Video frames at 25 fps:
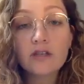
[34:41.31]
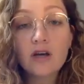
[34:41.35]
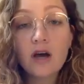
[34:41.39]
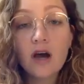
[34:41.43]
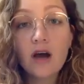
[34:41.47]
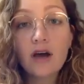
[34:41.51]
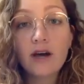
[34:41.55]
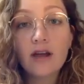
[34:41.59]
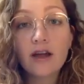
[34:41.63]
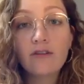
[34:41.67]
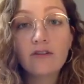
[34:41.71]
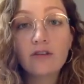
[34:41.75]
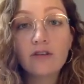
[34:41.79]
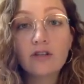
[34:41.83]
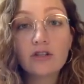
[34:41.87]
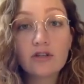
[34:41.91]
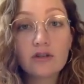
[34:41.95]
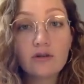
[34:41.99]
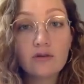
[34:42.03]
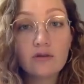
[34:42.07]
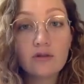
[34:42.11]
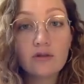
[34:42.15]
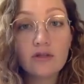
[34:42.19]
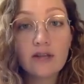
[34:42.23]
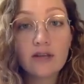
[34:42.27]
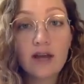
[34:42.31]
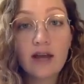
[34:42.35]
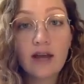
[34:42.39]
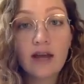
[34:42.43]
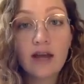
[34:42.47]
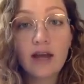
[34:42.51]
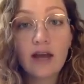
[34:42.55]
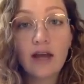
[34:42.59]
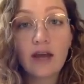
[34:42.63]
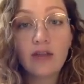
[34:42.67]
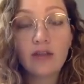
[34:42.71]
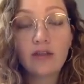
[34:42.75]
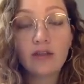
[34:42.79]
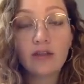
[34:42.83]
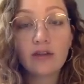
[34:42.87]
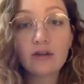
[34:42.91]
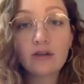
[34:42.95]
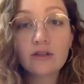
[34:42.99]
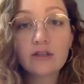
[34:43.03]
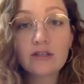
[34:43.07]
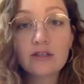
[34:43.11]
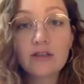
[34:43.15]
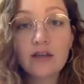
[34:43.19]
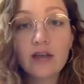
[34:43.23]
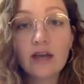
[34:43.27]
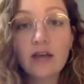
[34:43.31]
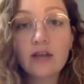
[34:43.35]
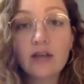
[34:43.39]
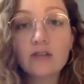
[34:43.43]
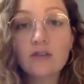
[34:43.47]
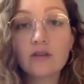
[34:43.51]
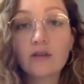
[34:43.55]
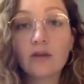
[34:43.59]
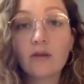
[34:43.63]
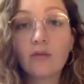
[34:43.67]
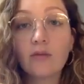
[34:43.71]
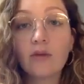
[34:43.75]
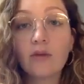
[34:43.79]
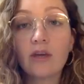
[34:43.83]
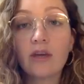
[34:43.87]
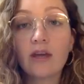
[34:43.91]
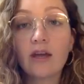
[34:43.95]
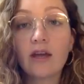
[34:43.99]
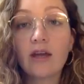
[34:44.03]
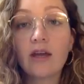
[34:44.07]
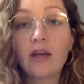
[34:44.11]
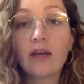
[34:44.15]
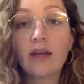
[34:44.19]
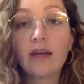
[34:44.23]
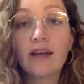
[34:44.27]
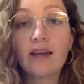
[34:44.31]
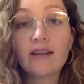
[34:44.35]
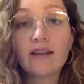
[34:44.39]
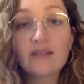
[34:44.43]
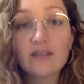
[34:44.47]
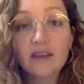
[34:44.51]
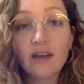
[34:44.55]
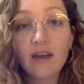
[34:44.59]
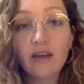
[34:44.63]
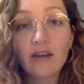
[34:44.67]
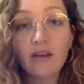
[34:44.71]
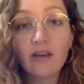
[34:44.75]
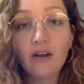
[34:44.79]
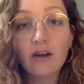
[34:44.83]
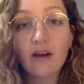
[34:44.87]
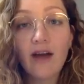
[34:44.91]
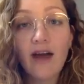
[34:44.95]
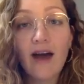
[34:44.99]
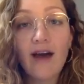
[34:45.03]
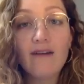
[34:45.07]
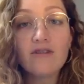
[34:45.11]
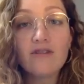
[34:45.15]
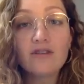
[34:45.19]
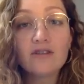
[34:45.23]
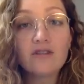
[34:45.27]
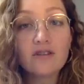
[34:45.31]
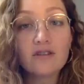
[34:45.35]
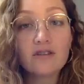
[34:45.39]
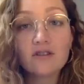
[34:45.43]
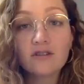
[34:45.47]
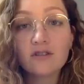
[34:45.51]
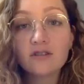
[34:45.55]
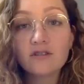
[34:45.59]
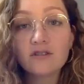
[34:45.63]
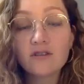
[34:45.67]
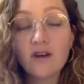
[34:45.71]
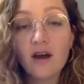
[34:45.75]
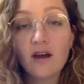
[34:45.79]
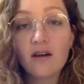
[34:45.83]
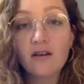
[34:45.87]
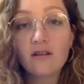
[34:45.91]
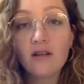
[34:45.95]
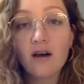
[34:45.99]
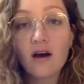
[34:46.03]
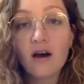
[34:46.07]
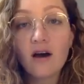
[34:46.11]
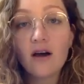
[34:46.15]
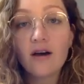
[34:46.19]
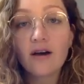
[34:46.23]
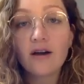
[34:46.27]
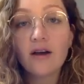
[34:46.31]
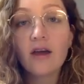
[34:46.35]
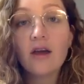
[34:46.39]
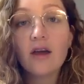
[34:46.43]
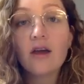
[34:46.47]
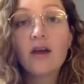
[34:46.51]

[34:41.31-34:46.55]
talk every Tuesday and Thursday so that we can get together, have a digital dialogue,